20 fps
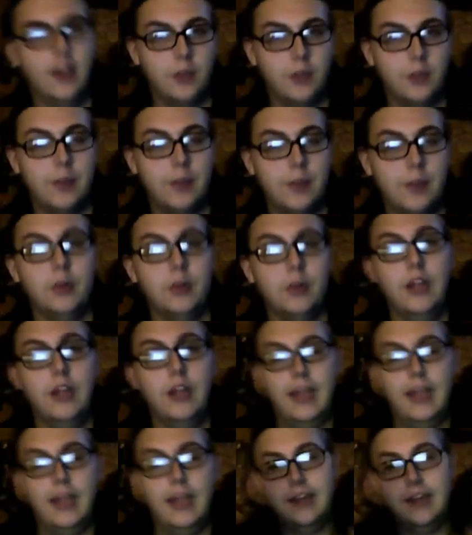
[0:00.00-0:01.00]
bubble
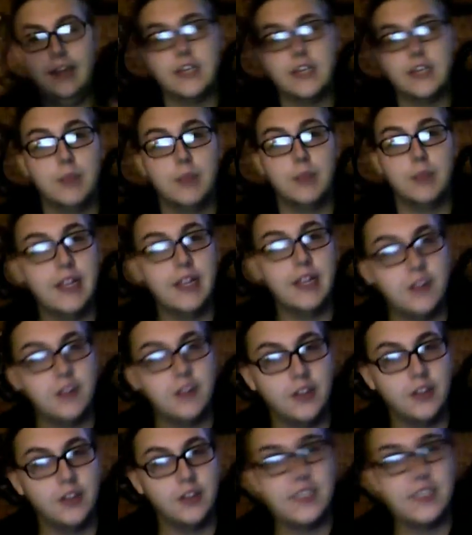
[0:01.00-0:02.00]
that explains all
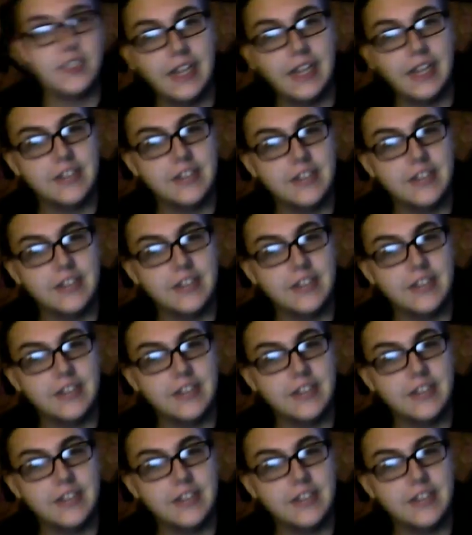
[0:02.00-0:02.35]
these things